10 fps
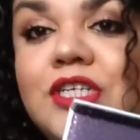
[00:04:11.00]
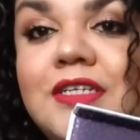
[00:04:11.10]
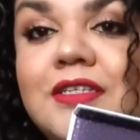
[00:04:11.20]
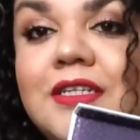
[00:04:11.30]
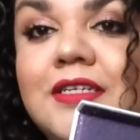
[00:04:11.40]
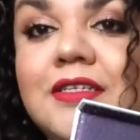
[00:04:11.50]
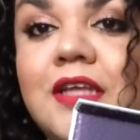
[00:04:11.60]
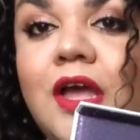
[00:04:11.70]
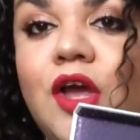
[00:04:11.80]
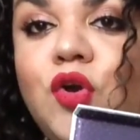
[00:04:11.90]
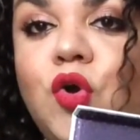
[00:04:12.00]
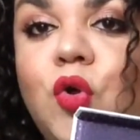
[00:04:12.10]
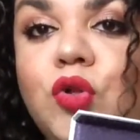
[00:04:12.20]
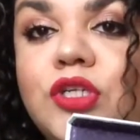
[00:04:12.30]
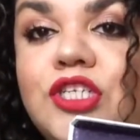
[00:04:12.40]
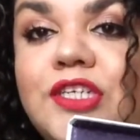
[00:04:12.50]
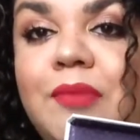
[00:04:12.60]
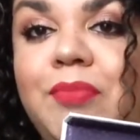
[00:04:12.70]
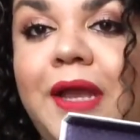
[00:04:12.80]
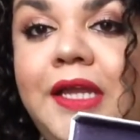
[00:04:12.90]
is this gold
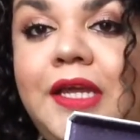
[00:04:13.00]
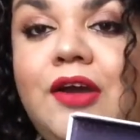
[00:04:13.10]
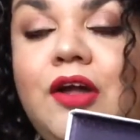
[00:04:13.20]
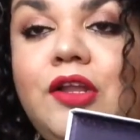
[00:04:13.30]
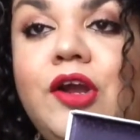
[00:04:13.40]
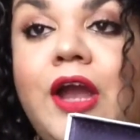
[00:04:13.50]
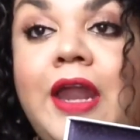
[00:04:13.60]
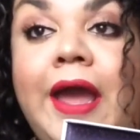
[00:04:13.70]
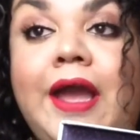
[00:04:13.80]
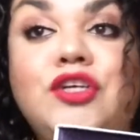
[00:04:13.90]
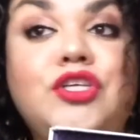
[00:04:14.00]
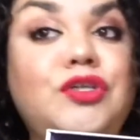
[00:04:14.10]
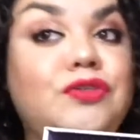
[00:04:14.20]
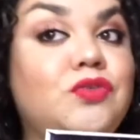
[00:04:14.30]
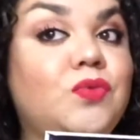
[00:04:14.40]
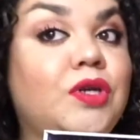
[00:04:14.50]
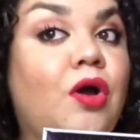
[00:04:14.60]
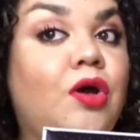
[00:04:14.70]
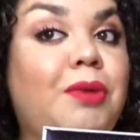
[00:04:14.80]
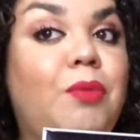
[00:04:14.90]
champagne-y color, and I actually use this one
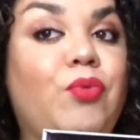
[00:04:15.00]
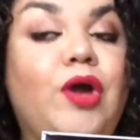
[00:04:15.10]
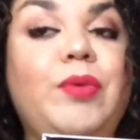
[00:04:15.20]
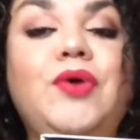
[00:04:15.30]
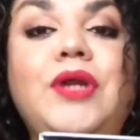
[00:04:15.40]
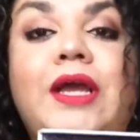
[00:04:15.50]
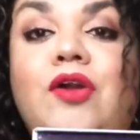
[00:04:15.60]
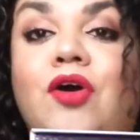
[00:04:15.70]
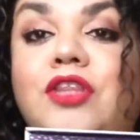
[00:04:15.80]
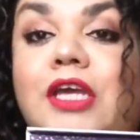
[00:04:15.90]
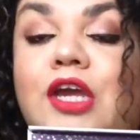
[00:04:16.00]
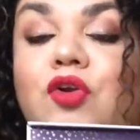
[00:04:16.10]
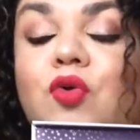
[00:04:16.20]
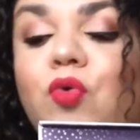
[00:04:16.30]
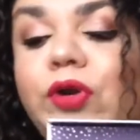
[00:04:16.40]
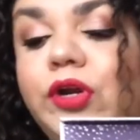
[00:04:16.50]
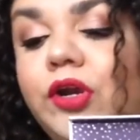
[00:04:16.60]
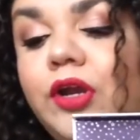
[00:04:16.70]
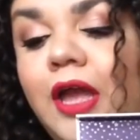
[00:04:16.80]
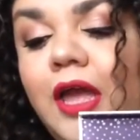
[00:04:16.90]
on my brow bone and on the inner
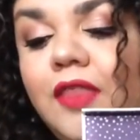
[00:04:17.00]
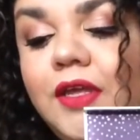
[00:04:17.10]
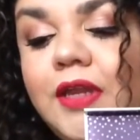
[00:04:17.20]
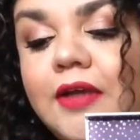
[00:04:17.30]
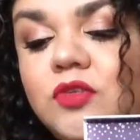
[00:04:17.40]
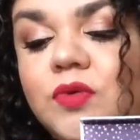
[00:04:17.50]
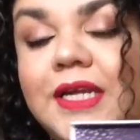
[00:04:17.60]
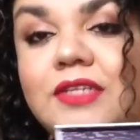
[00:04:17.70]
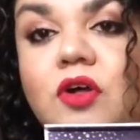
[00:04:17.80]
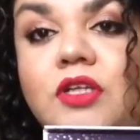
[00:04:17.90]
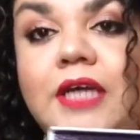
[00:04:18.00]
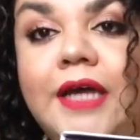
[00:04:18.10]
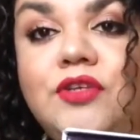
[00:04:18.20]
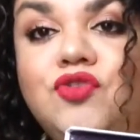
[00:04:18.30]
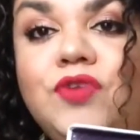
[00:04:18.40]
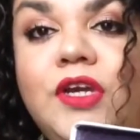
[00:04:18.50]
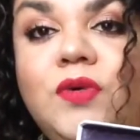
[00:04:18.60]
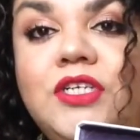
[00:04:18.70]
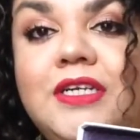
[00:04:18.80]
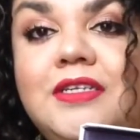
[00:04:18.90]
corner. The next one is called High String,
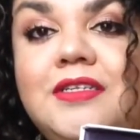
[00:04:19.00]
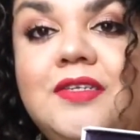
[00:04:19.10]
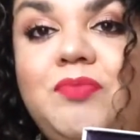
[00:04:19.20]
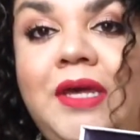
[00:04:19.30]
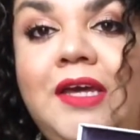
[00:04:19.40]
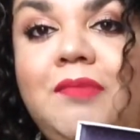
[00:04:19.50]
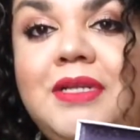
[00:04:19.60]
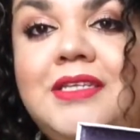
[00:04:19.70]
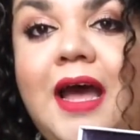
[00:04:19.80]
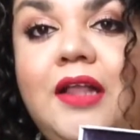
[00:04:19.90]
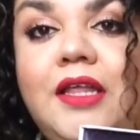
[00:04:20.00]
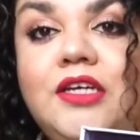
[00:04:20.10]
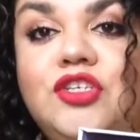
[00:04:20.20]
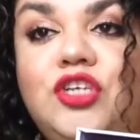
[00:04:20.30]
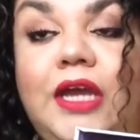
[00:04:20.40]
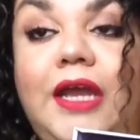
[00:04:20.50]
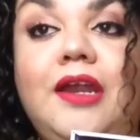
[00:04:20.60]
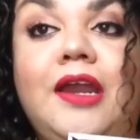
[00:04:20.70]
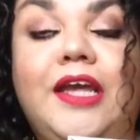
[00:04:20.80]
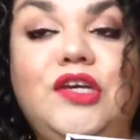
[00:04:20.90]
which is this pink metallic
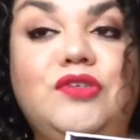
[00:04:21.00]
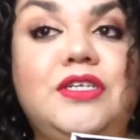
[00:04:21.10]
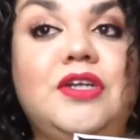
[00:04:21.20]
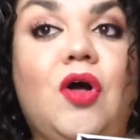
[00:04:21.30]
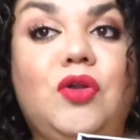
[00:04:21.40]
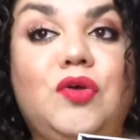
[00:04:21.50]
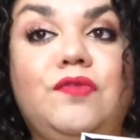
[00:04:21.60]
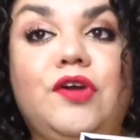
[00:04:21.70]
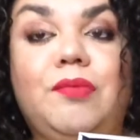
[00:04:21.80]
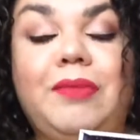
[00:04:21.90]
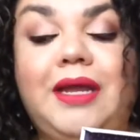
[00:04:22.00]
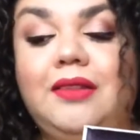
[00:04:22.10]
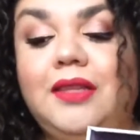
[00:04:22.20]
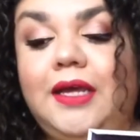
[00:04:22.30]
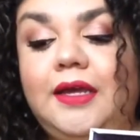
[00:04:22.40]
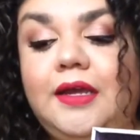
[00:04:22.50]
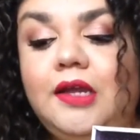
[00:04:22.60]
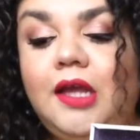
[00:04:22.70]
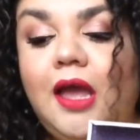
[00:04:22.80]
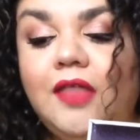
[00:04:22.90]
shade, and I used it all over my
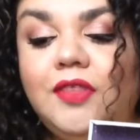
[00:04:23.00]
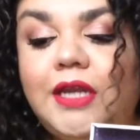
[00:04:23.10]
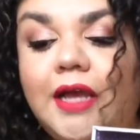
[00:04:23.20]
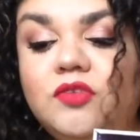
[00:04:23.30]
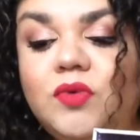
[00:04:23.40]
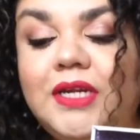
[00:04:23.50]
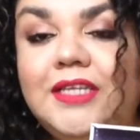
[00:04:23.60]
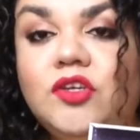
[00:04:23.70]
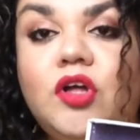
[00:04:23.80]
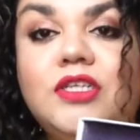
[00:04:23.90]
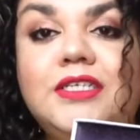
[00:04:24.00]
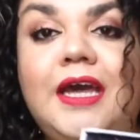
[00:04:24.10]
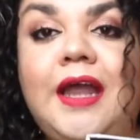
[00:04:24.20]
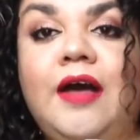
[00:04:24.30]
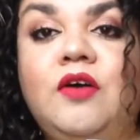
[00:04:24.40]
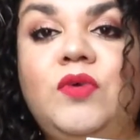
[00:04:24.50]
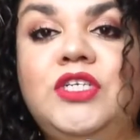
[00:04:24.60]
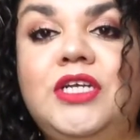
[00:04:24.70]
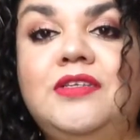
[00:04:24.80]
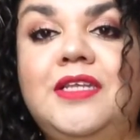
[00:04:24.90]
lid. The next one is called Get Out,
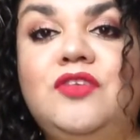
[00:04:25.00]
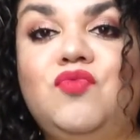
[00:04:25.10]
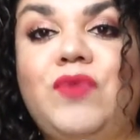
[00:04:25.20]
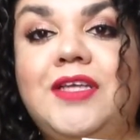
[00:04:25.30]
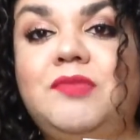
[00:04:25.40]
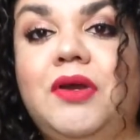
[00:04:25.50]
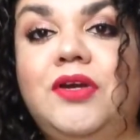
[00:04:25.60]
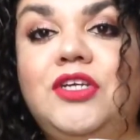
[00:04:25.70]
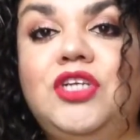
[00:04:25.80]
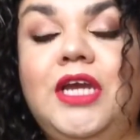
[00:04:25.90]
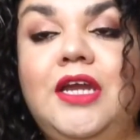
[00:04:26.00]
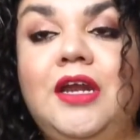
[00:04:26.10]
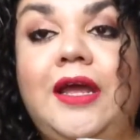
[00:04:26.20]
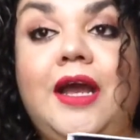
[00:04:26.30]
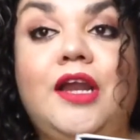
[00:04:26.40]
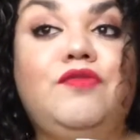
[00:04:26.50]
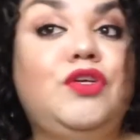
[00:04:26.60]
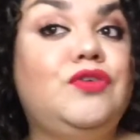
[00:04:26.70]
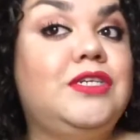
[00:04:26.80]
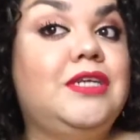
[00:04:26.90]
which is this raspberry shade, and I kind of
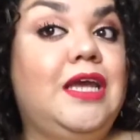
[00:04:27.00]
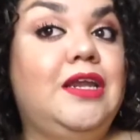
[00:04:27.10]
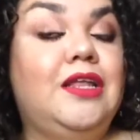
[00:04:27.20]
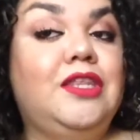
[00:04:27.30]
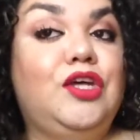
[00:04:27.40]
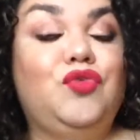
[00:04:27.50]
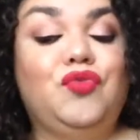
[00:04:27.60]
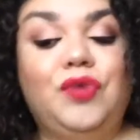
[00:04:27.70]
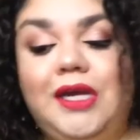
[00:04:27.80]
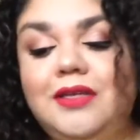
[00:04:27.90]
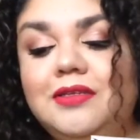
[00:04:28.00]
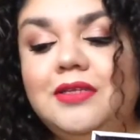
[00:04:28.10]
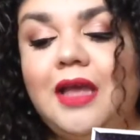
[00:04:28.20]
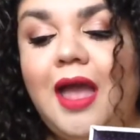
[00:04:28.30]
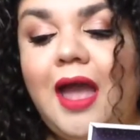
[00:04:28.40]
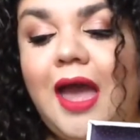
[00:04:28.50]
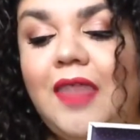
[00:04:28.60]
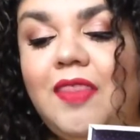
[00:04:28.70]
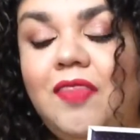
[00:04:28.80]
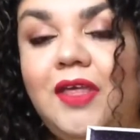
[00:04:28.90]
used it in the crease.
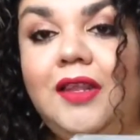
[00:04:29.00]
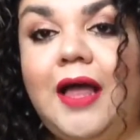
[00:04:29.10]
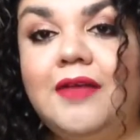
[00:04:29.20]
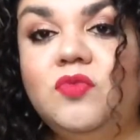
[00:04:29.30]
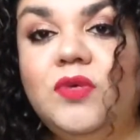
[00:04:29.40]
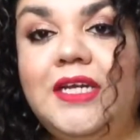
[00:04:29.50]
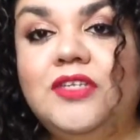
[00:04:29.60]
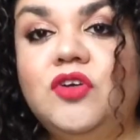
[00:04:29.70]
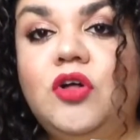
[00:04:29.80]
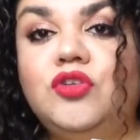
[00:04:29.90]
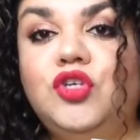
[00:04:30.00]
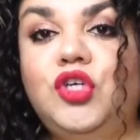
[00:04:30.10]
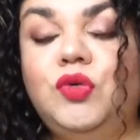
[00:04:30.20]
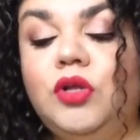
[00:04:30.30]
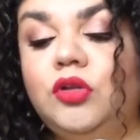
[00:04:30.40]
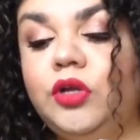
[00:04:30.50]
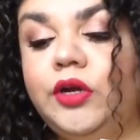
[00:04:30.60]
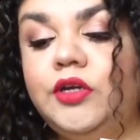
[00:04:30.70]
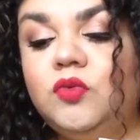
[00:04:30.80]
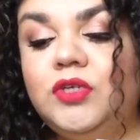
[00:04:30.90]
And then the last one is called Cute
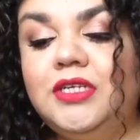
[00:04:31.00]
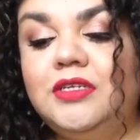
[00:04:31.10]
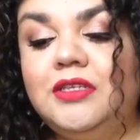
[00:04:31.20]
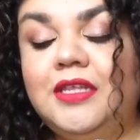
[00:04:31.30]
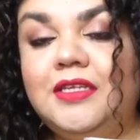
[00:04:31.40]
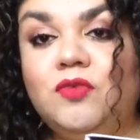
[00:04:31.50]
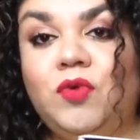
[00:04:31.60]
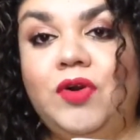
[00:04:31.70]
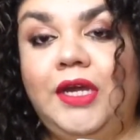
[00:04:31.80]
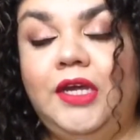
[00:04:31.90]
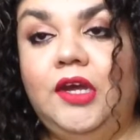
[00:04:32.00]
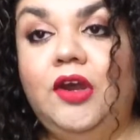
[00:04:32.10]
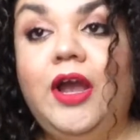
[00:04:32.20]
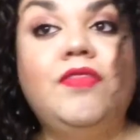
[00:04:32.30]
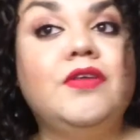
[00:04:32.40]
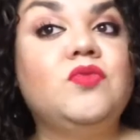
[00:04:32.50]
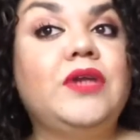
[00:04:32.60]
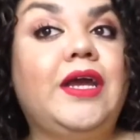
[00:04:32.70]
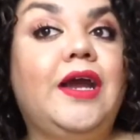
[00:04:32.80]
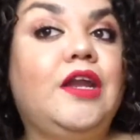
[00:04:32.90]
Alert, which is this one right here, and this
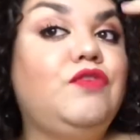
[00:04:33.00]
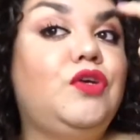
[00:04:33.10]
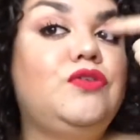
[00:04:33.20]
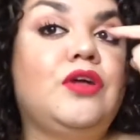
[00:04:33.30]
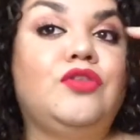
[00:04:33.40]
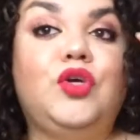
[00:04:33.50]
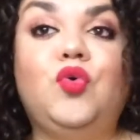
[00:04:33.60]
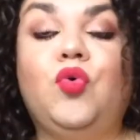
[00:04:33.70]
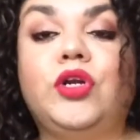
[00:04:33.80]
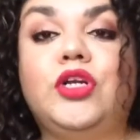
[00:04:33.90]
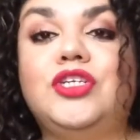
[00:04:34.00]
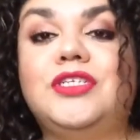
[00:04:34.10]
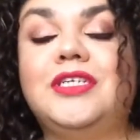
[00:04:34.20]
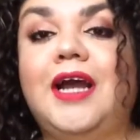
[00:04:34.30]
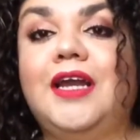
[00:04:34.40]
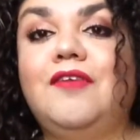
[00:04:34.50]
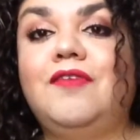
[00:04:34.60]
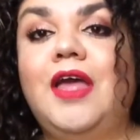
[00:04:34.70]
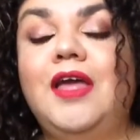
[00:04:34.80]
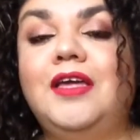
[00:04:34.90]
one I kind of used on the corner just to kind
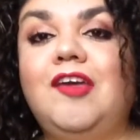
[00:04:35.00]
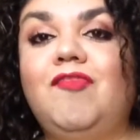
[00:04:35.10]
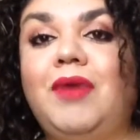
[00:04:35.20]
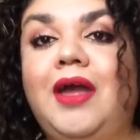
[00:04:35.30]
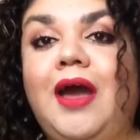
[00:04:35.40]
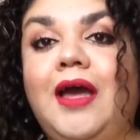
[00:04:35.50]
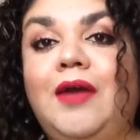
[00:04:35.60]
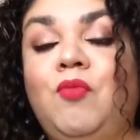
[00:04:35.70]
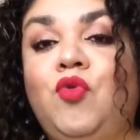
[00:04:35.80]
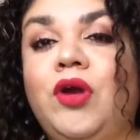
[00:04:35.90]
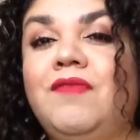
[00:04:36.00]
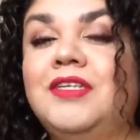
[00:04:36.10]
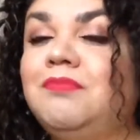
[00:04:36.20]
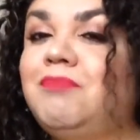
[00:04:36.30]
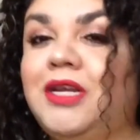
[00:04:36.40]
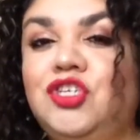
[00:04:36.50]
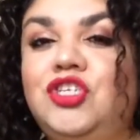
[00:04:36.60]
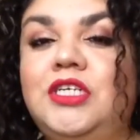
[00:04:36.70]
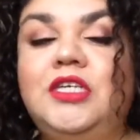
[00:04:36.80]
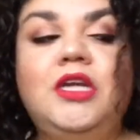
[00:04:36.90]
of give my eye more of a
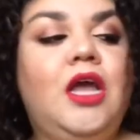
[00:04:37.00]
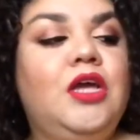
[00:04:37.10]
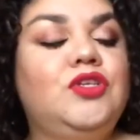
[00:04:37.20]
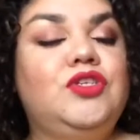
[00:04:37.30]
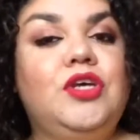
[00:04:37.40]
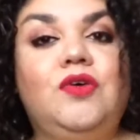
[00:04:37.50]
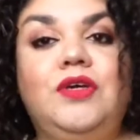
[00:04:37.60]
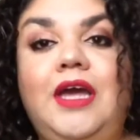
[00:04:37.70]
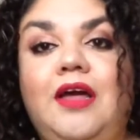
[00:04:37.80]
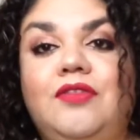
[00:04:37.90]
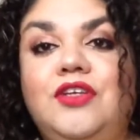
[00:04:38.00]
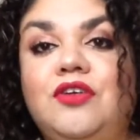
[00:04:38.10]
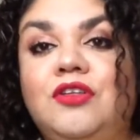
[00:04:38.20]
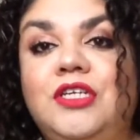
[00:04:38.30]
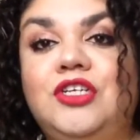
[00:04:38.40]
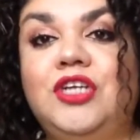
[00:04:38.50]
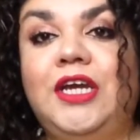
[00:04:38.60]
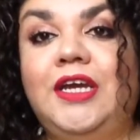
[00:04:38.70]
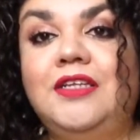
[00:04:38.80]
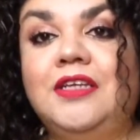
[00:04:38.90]
dimension. So yeah, these are the
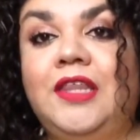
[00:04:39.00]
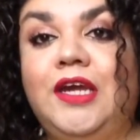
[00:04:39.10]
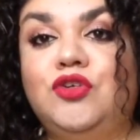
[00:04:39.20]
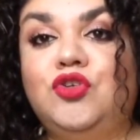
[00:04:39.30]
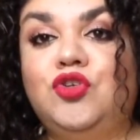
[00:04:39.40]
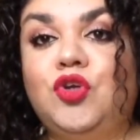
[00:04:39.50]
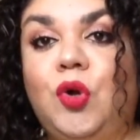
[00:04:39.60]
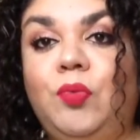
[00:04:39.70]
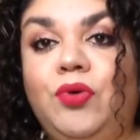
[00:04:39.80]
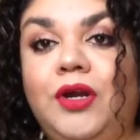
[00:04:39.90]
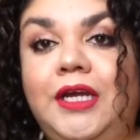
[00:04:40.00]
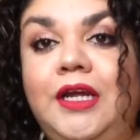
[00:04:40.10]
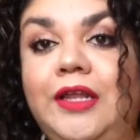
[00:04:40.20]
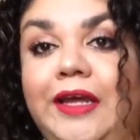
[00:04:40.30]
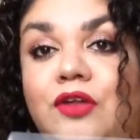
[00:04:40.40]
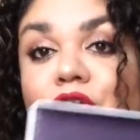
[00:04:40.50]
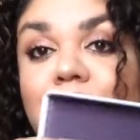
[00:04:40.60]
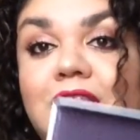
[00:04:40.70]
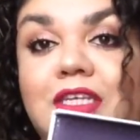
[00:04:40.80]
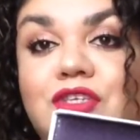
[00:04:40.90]
shades, and they are so pretty. Like,
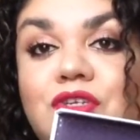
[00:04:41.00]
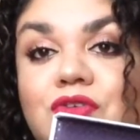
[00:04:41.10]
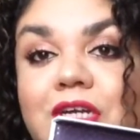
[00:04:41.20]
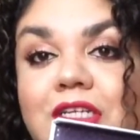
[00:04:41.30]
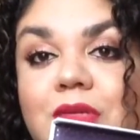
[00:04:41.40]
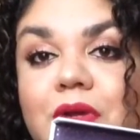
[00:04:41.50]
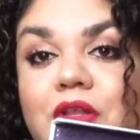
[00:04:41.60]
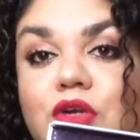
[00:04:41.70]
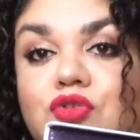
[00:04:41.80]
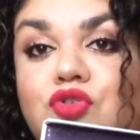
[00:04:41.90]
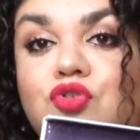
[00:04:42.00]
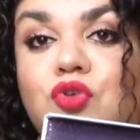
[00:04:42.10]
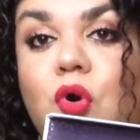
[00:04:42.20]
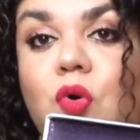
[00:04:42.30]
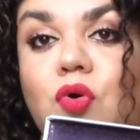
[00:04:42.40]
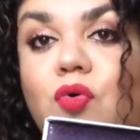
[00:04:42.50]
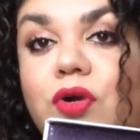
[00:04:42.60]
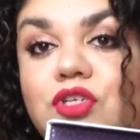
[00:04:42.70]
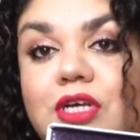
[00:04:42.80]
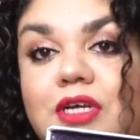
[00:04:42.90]
look at these 2 shades up here. They're so
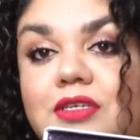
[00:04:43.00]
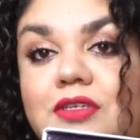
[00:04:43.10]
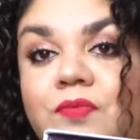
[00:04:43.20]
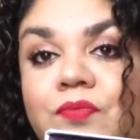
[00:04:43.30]
gorgeous.